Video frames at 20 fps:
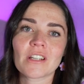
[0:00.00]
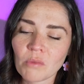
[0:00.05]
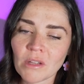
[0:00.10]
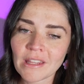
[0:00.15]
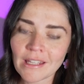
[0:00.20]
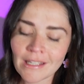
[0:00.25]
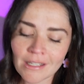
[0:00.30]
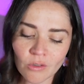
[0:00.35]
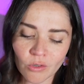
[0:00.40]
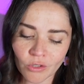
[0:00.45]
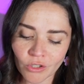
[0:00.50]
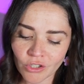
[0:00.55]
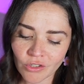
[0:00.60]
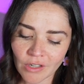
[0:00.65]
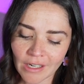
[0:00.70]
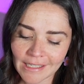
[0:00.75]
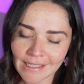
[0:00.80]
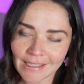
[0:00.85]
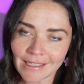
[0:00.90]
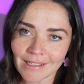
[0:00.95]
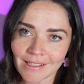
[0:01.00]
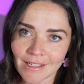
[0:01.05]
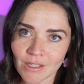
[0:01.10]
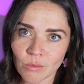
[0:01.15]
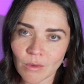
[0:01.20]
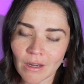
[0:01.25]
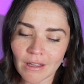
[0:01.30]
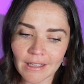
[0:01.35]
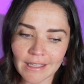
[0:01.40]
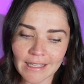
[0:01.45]
What this contrast does as
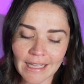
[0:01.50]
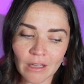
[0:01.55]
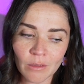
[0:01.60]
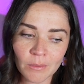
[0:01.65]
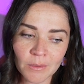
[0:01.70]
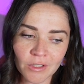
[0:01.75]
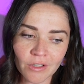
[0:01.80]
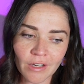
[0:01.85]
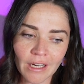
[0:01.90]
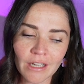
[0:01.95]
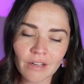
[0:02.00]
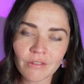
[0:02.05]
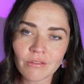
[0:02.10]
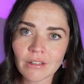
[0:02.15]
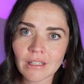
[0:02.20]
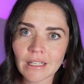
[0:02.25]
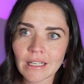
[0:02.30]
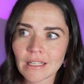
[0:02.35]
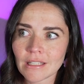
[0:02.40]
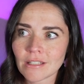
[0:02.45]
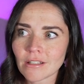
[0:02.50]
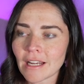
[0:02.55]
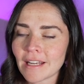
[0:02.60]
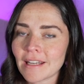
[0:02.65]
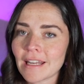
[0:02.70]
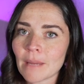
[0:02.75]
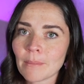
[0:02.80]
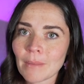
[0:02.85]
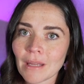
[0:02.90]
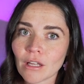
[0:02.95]
well is helps create a really
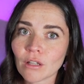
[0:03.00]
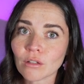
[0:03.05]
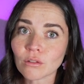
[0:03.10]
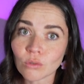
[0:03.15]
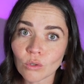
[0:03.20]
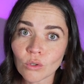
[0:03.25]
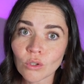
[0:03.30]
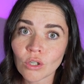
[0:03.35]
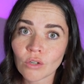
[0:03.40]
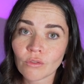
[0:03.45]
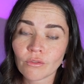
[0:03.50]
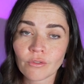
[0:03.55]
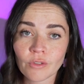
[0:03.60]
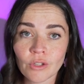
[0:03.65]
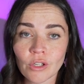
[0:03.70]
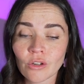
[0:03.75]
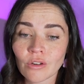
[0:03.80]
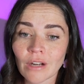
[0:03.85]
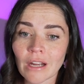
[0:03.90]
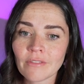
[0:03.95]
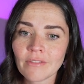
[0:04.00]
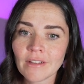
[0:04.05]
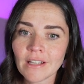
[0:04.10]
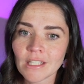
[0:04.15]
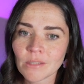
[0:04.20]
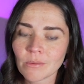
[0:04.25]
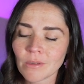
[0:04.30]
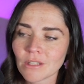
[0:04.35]
dynamic look for your graphics,